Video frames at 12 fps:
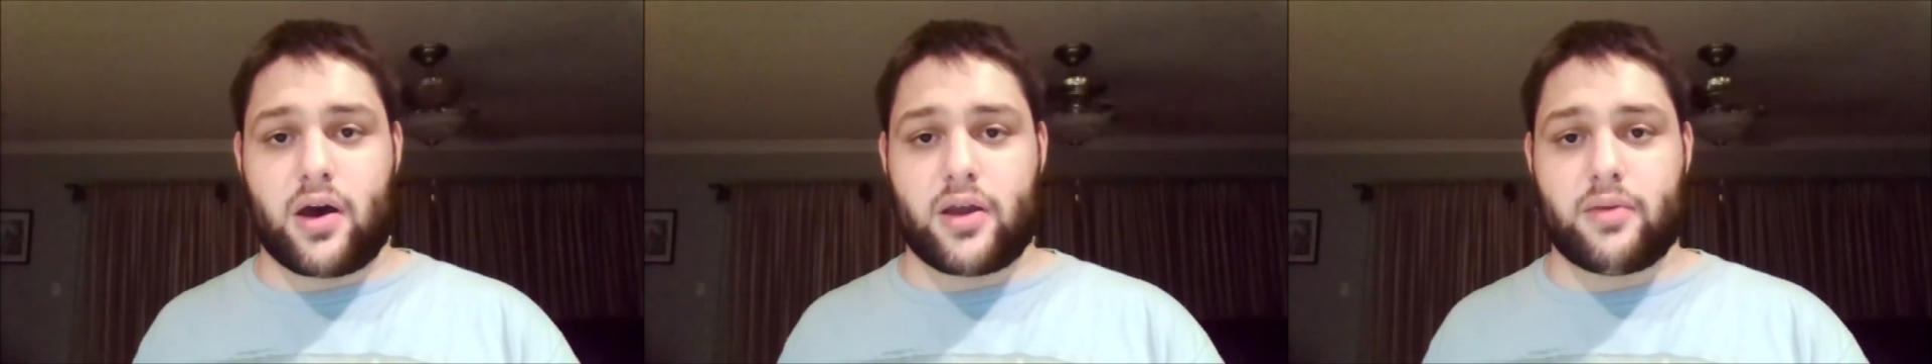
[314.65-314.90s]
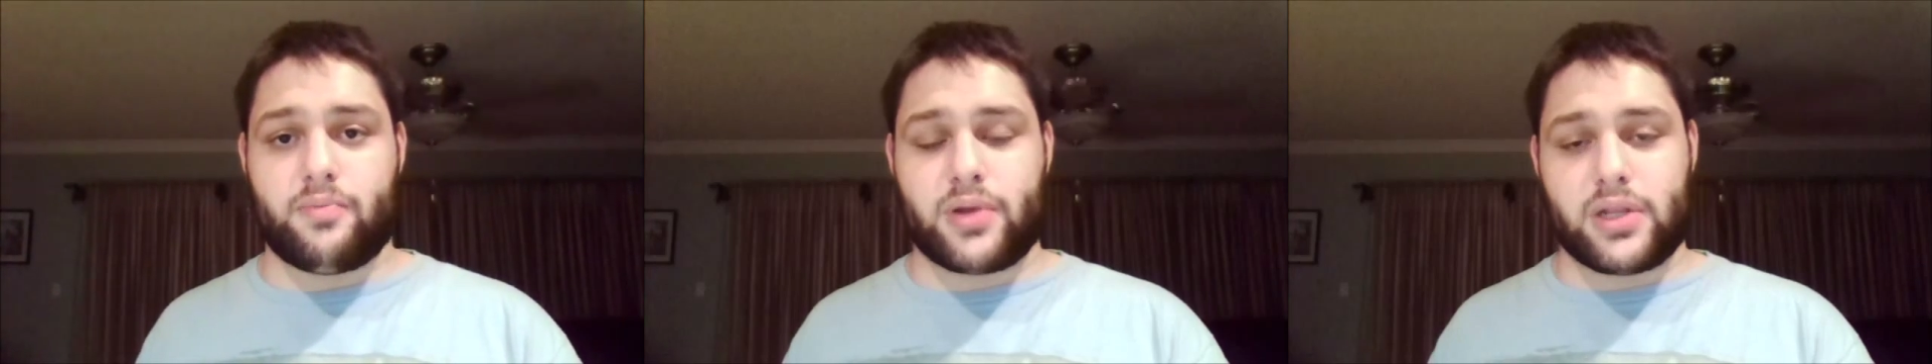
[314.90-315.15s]

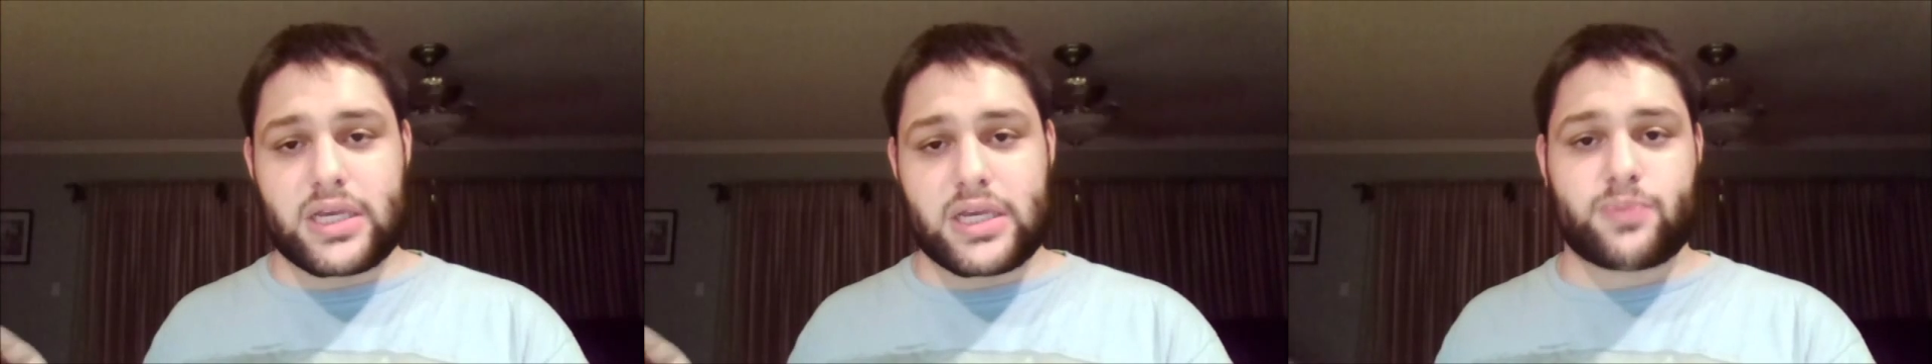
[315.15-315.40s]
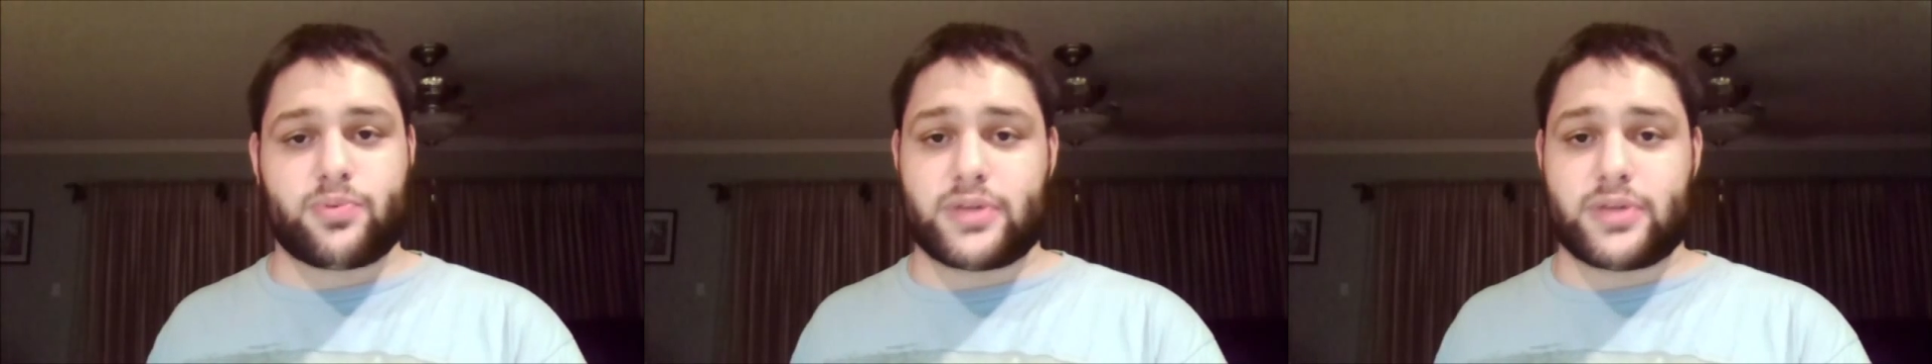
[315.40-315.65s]
on
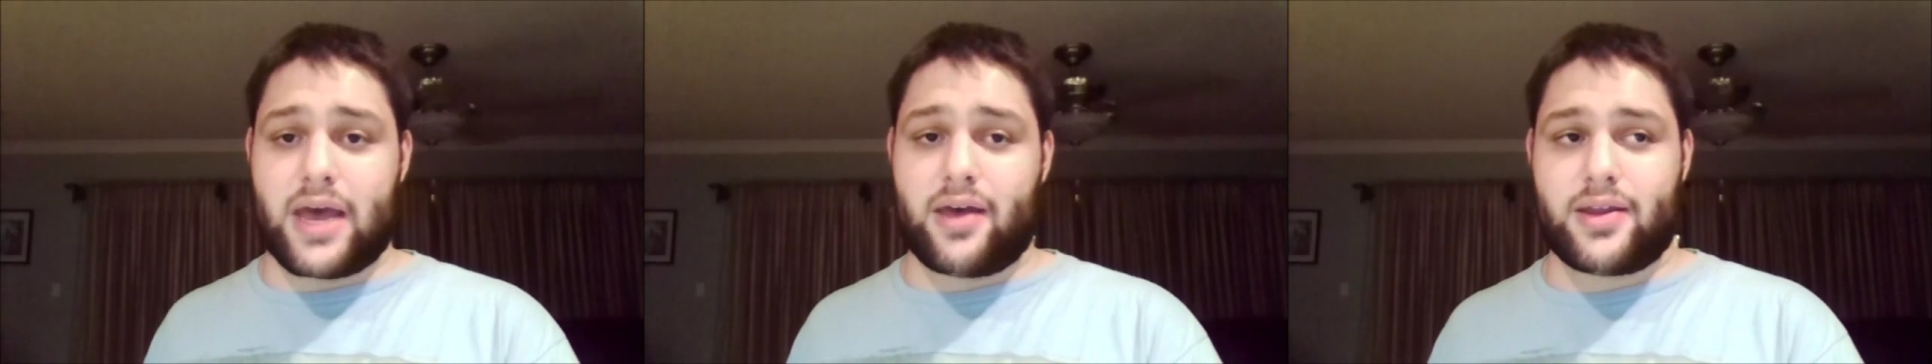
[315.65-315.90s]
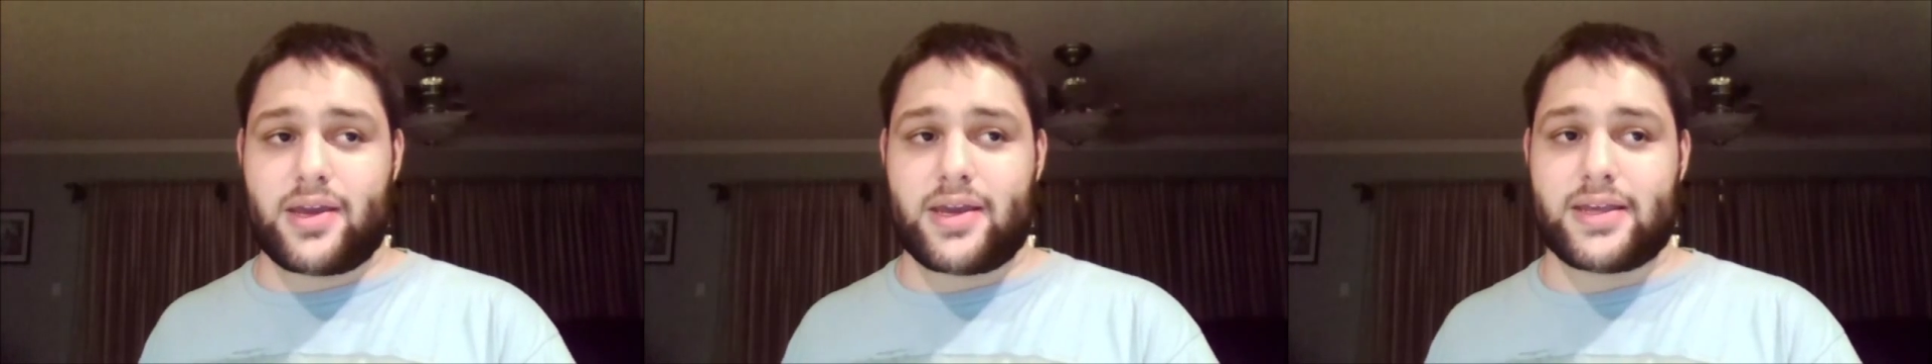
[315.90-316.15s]
police
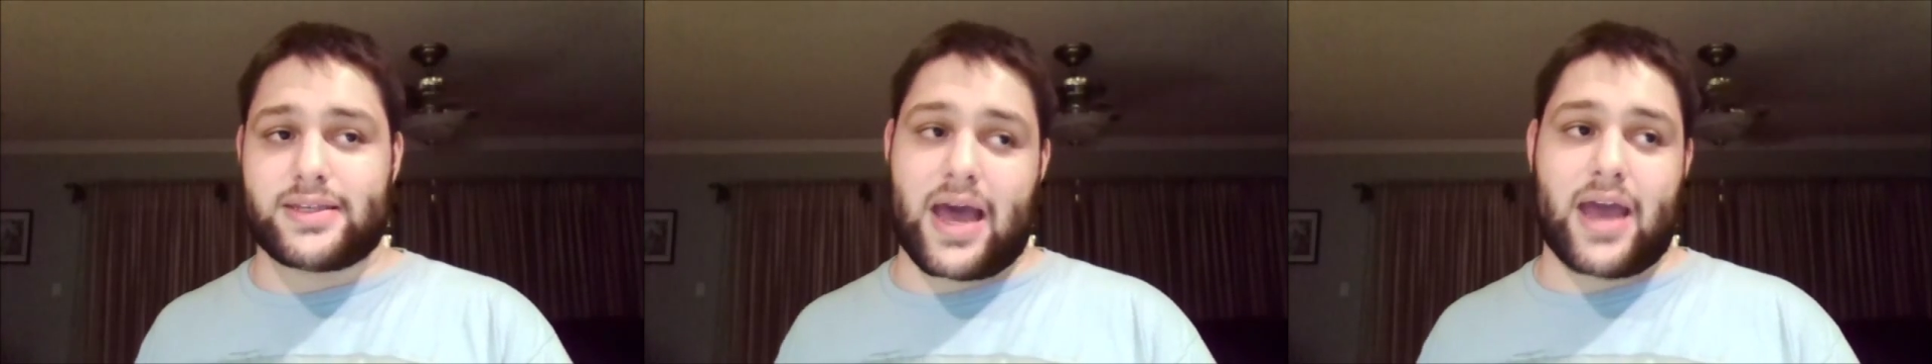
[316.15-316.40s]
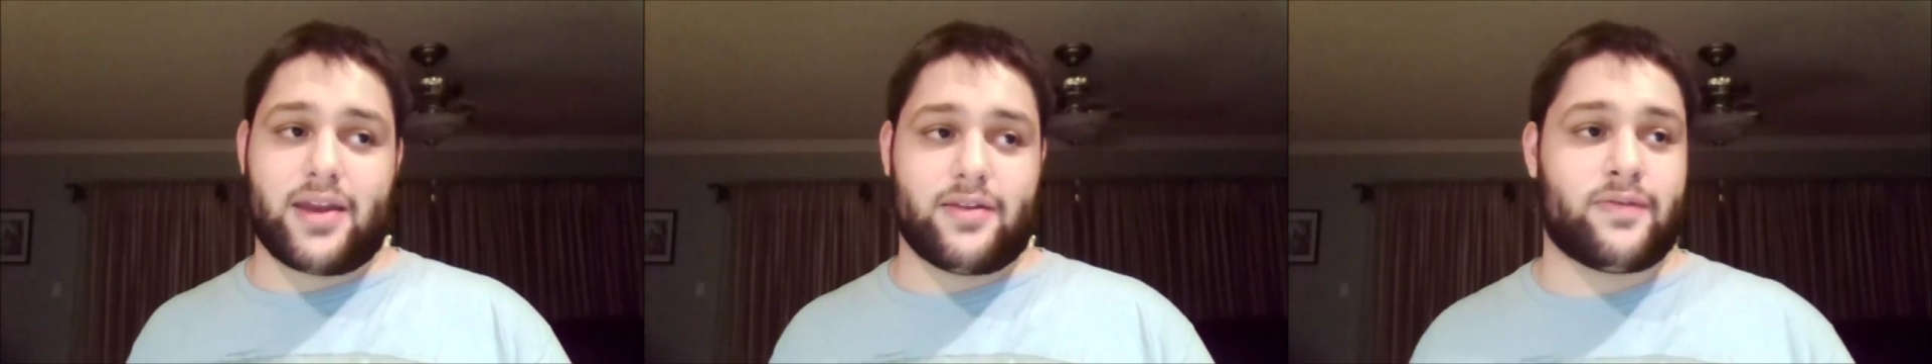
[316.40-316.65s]
brutality is
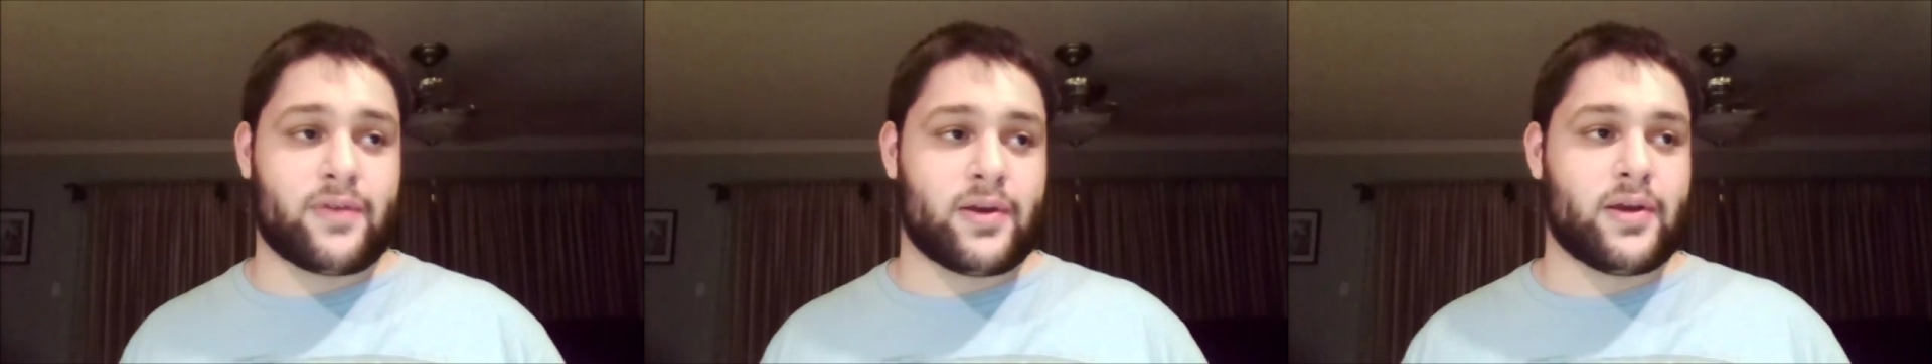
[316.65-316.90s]
kind of,